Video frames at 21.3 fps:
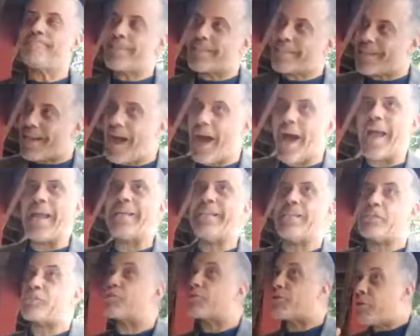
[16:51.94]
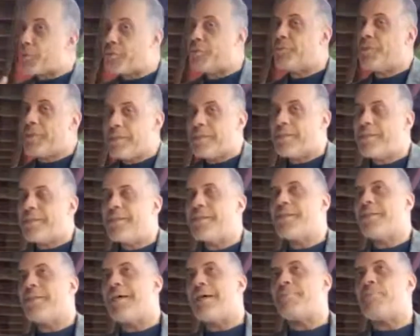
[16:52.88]
Kind of true,
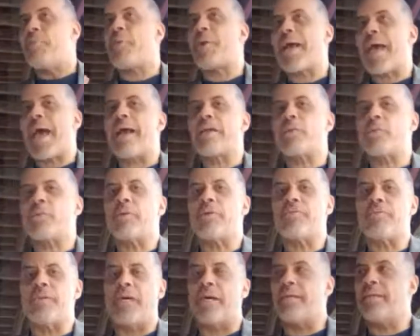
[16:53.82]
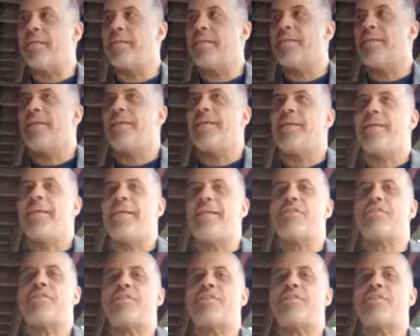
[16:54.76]
but what I actually would have done is